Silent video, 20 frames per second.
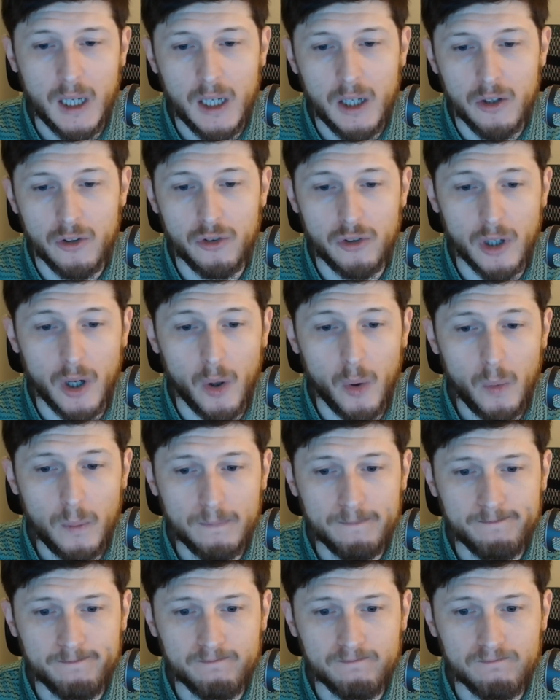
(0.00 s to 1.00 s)
So
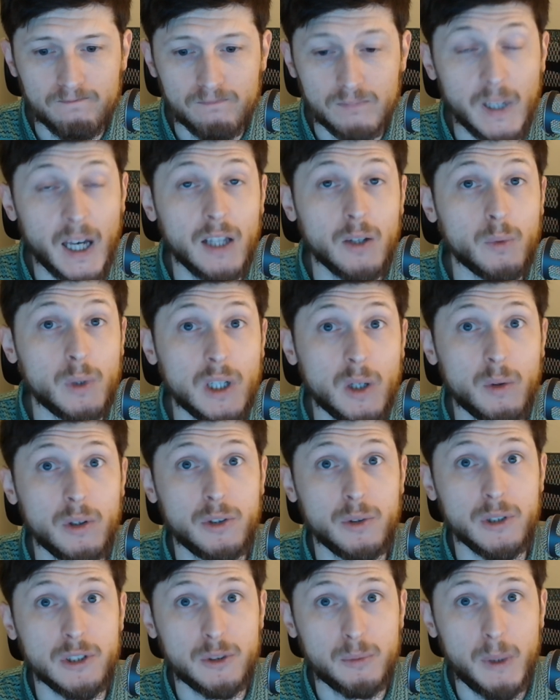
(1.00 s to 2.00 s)
now that we know what to
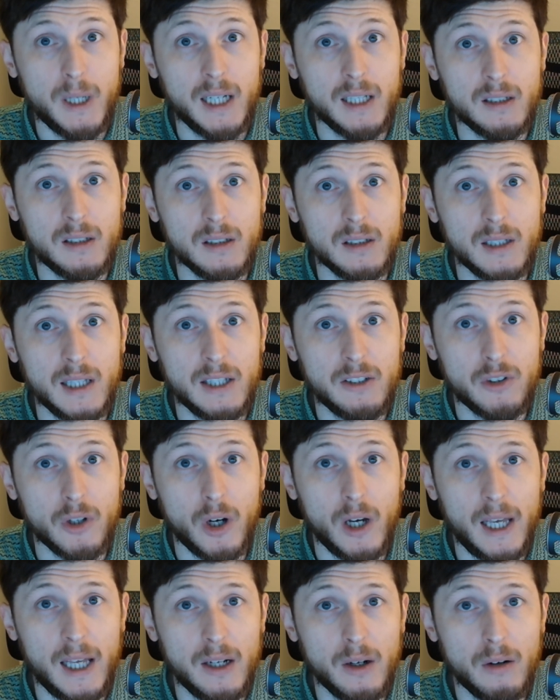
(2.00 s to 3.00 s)
expect, let's
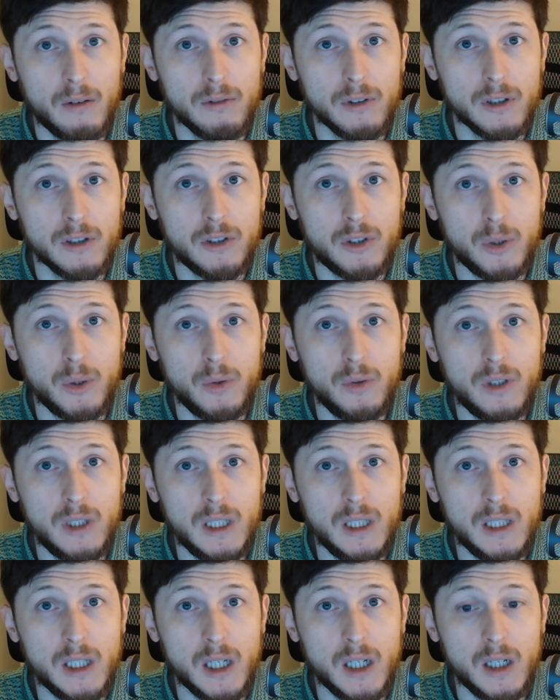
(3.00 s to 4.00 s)
head over to
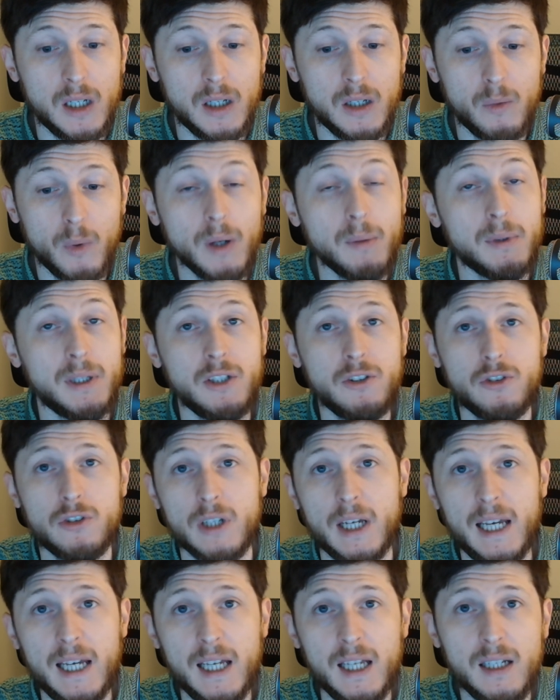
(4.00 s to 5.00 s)
the workbench
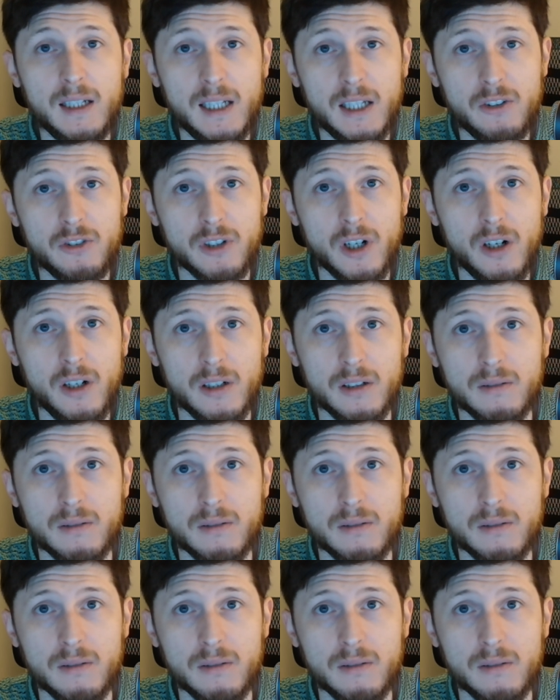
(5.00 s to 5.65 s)
and get started.